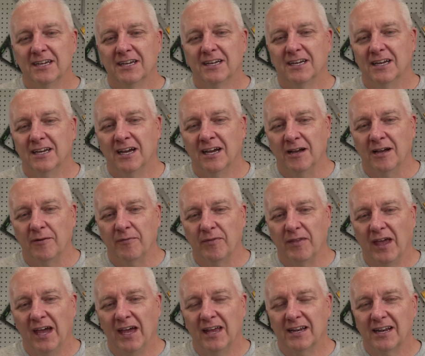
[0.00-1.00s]
Uh,
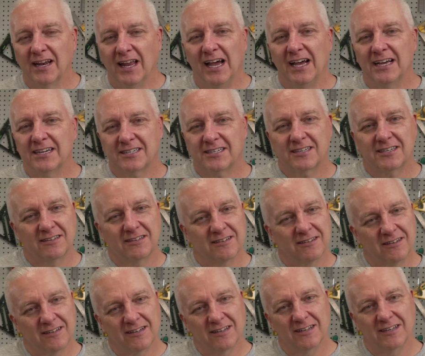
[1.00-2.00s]
and last
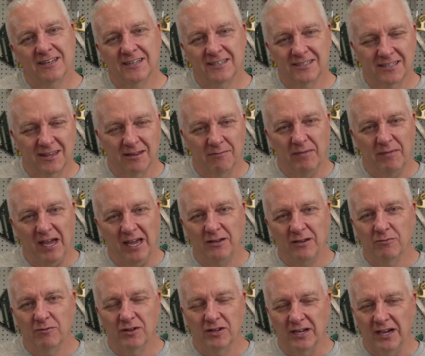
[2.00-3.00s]
is the
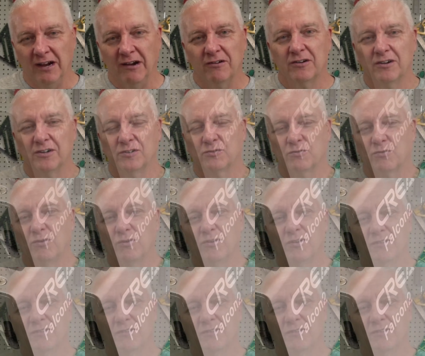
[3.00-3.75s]
manual air control.